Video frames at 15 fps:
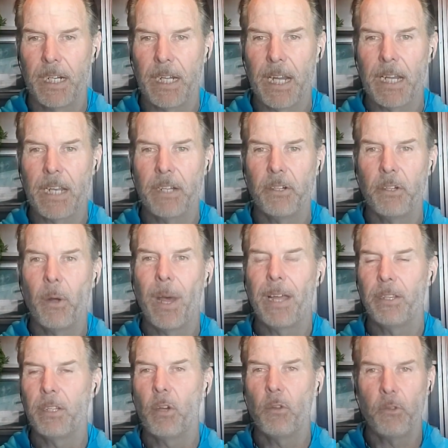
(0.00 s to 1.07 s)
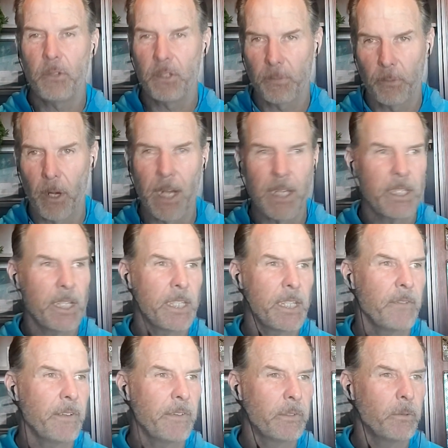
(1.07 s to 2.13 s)
And I don't know how you go through this process.
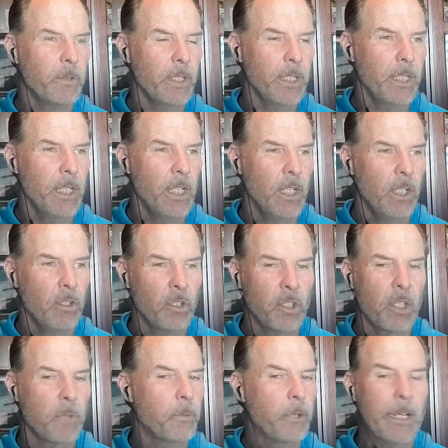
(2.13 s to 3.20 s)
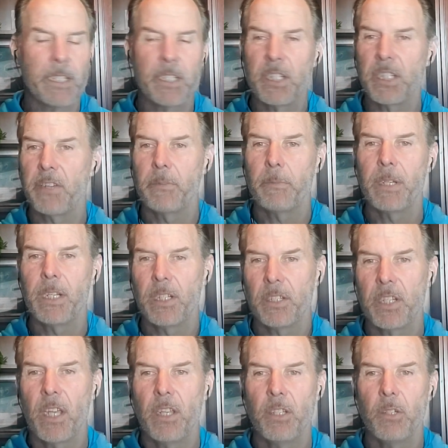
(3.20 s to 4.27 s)
I've never really looked at the process of it, but it'll
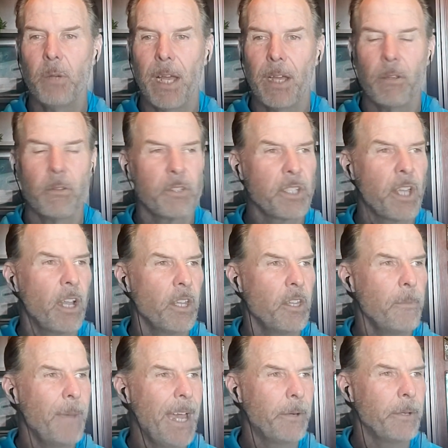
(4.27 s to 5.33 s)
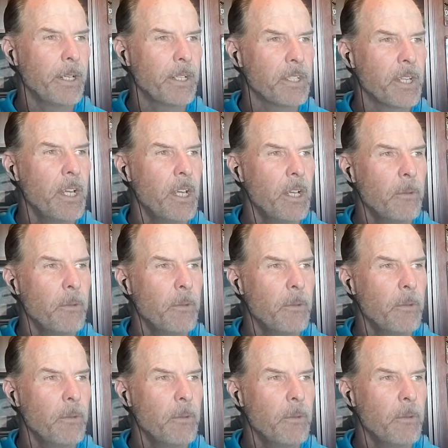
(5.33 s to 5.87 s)
tell you how solid the battery is.